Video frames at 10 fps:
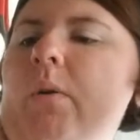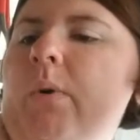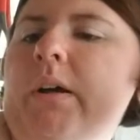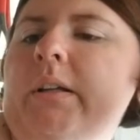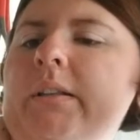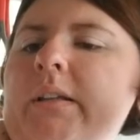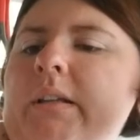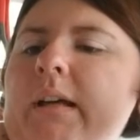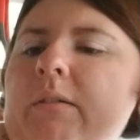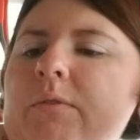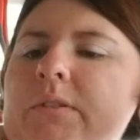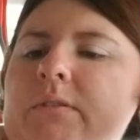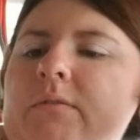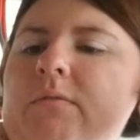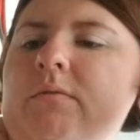Why did I think it was?
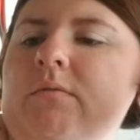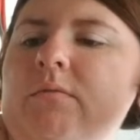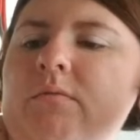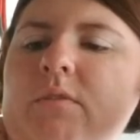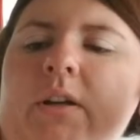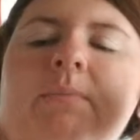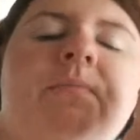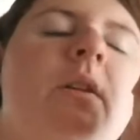Okay.